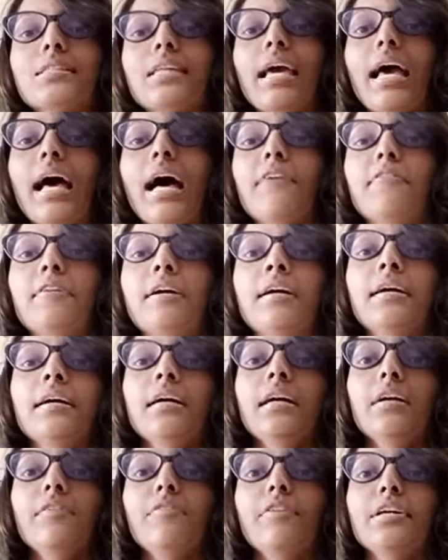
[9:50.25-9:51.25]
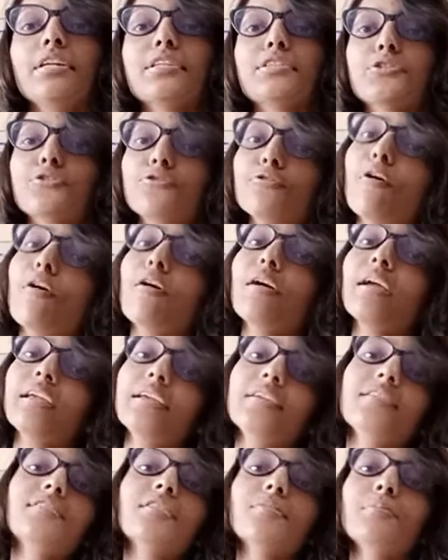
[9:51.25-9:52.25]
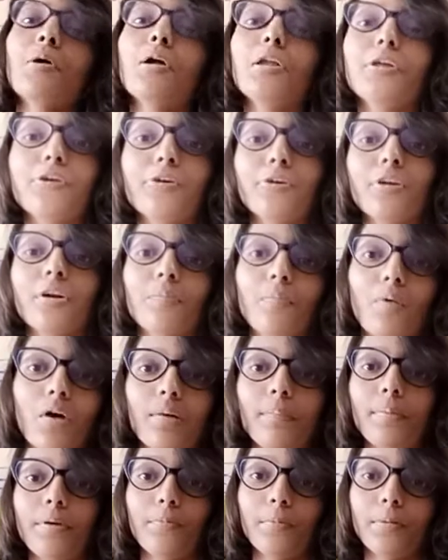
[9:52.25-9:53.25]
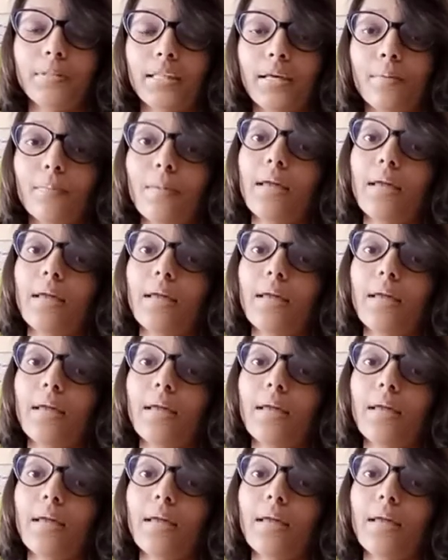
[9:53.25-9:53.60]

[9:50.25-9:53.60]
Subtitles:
they have a very strong intermolecular bond between them,